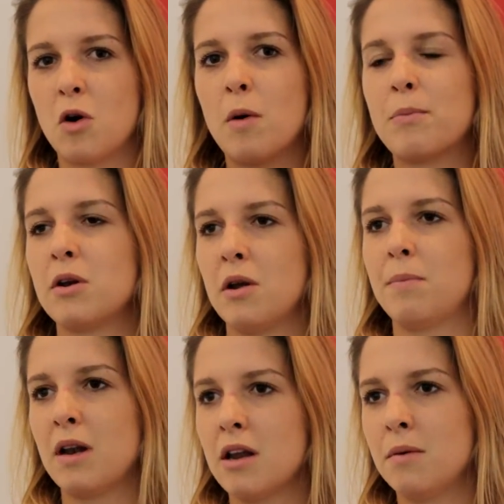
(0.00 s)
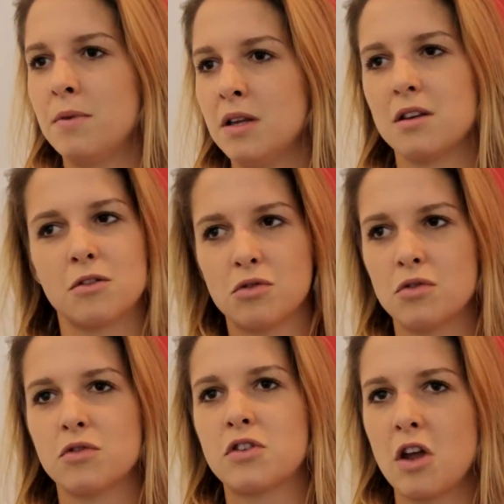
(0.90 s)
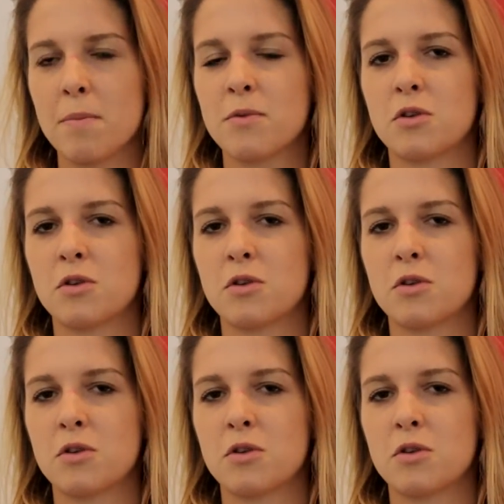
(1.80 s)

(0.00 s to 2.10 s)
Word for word: open up a little bit and to stop